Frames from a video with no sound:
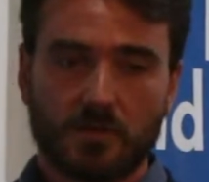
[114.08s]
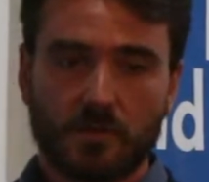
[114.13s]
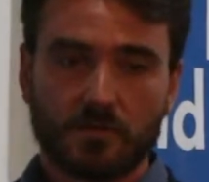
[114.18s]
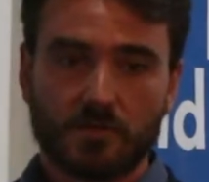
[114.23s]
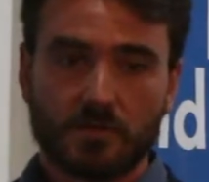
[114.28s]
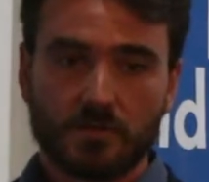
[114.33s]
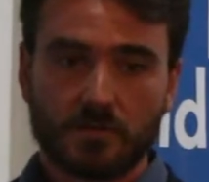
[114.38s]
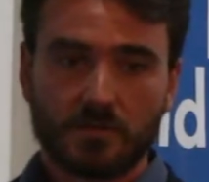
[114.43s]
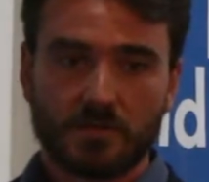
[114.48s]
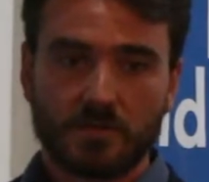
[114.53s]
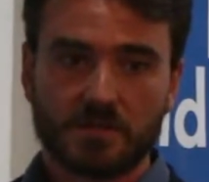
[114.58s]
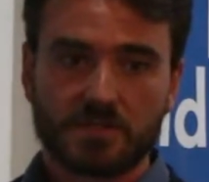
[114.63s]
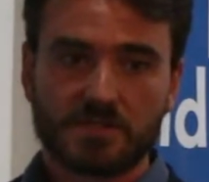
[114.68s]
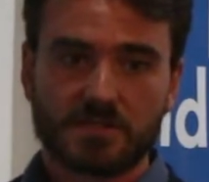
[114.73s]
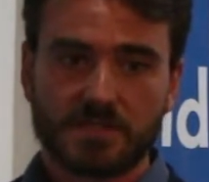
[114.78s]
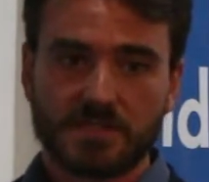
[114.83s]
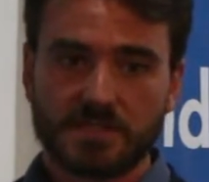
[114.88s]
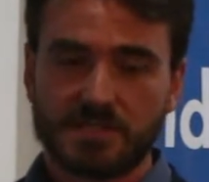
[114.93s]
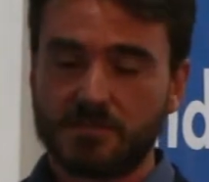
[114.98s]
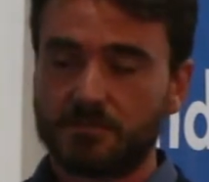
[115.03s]
the
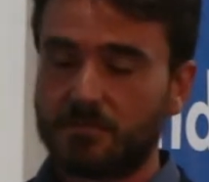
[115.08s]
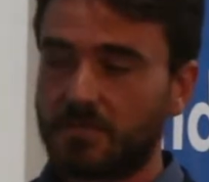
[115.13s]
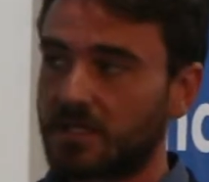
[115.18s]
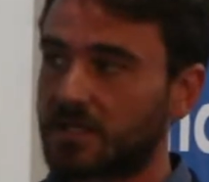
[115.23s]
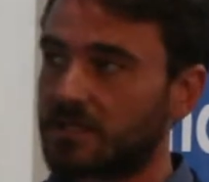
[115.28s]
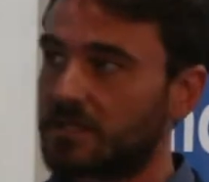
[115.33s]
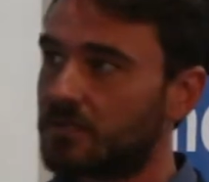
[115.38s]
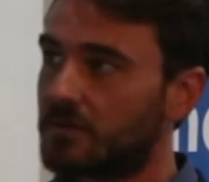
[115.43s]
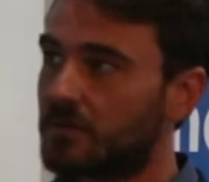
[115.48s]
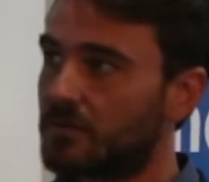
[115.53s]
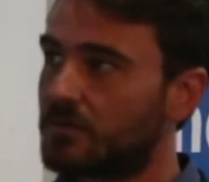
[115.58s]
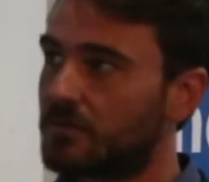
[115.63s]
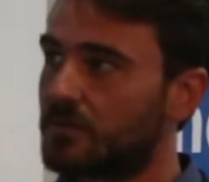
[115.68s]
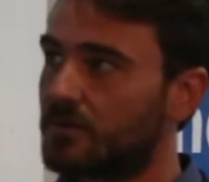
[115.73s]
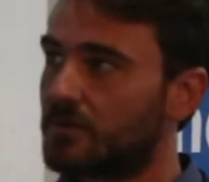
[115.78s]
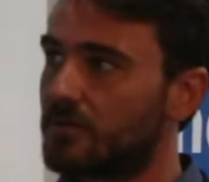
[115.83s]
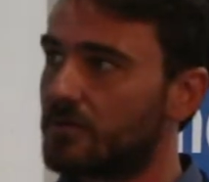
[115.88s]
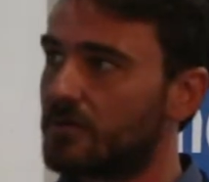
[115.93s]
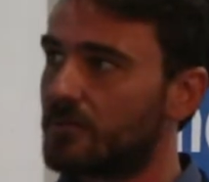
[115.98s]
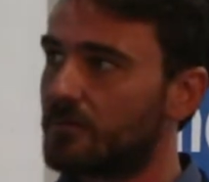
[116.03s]
dust is impacting on
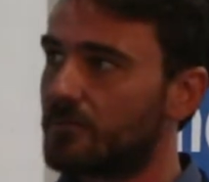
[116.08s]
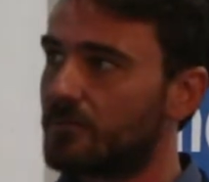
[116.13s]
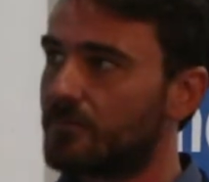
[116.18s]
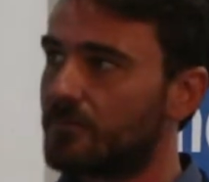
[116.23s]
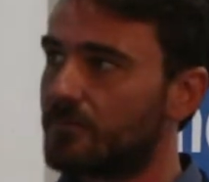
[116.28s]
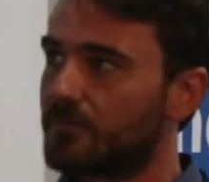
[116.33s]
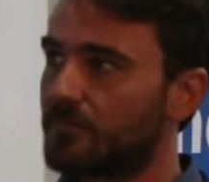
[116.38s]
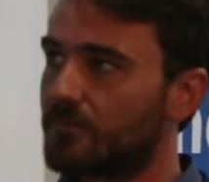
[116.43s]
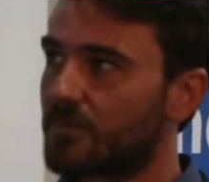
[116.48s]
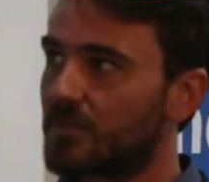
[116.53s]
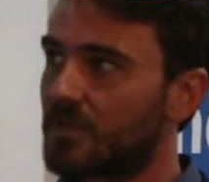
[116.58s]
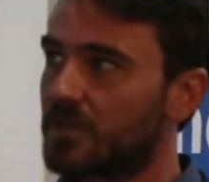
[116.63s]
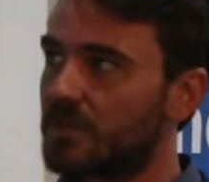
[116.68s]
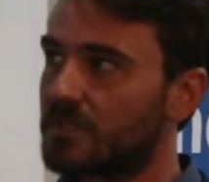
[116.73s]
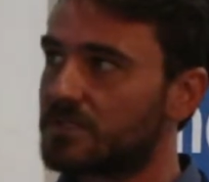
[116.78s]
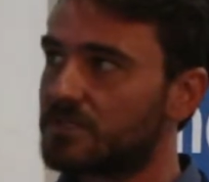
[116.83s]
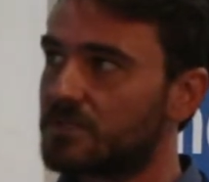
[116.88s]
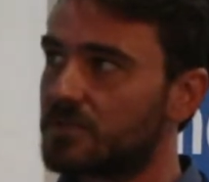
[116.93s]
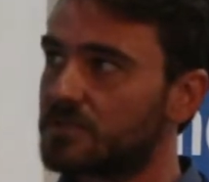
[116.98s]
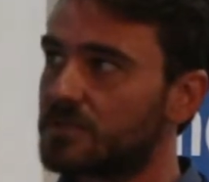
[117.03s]
the
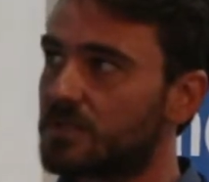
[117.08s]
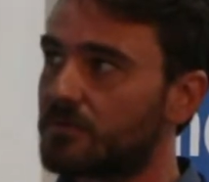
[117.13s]
glaciers.